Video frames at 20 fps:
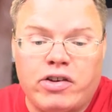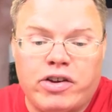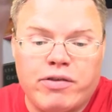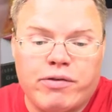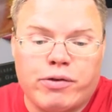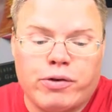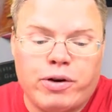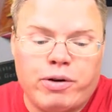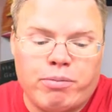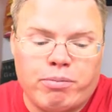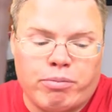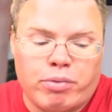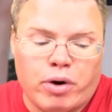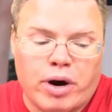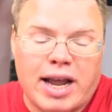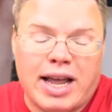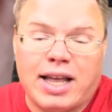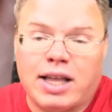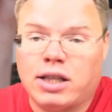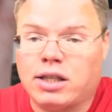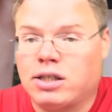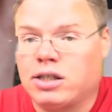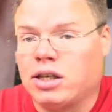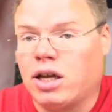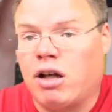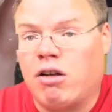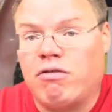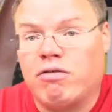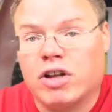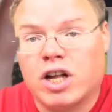different brands
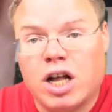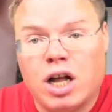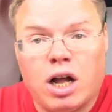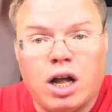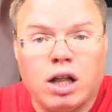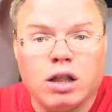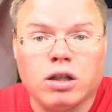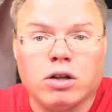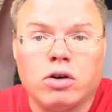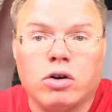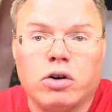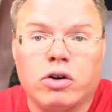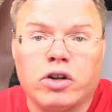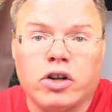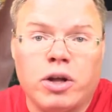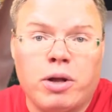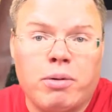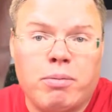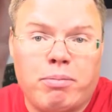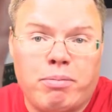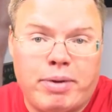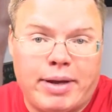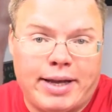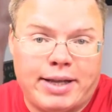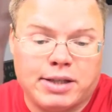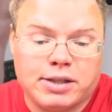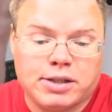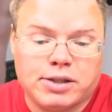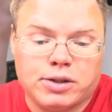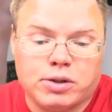of colored
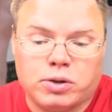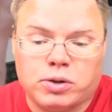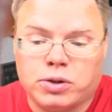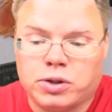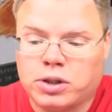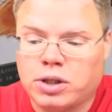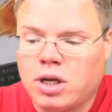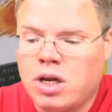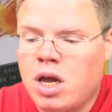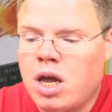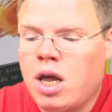pencils.